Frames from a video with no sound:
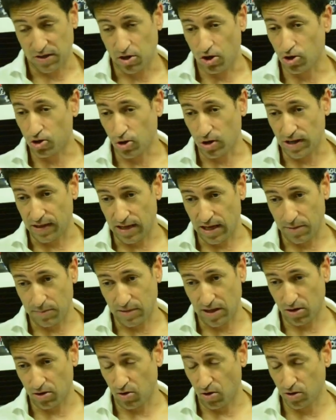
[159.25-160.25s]
Not only
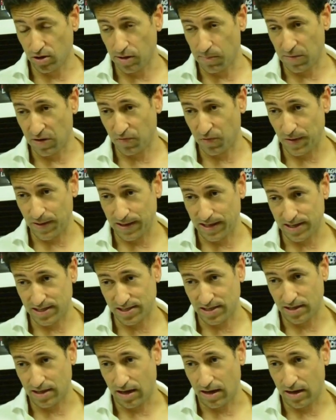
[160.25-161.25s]
them, the holding
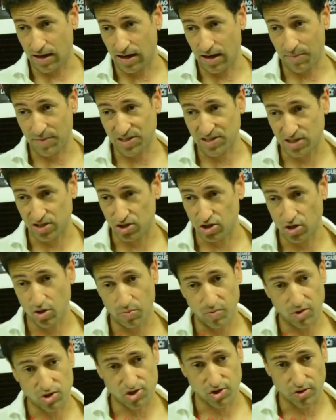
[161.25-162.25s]
midfielders did an amazing job,
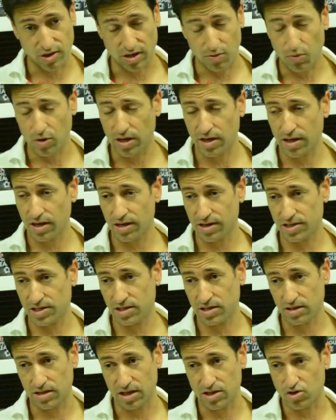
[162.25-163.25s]
also the
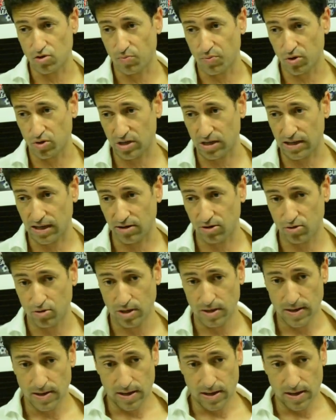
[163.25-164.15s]
wingers, they supported a lot.